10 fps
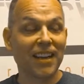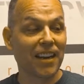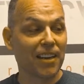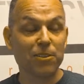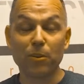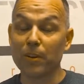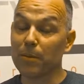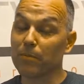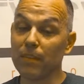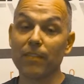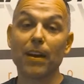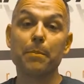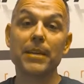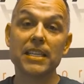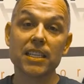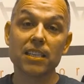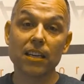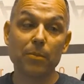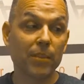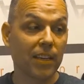and I told him if I'm missing
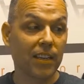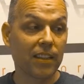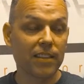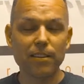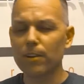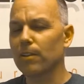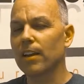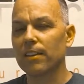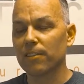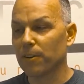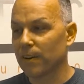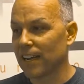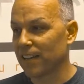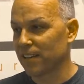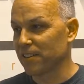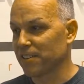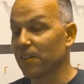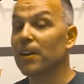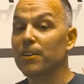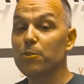something that he thinks of, go ahead and throw it out there.
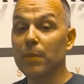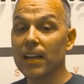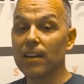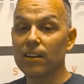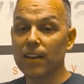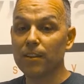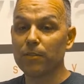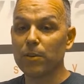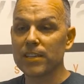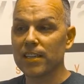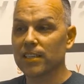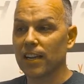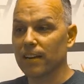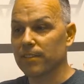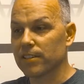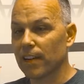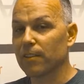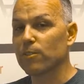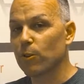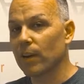So you may hear another voice. It is kind of a
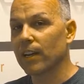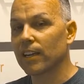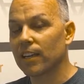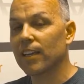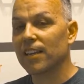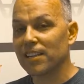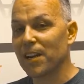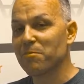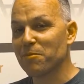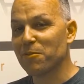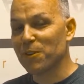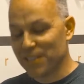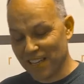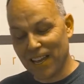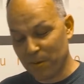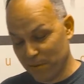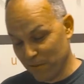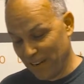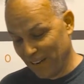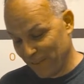southern twangy type of voice, and that'll be
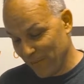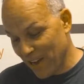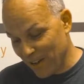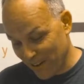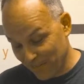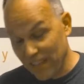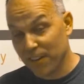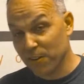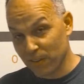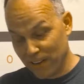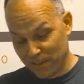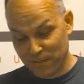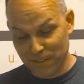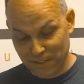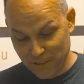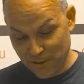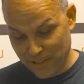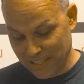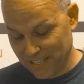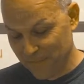Randall. All right, thank you, Randall, for
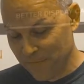doing this.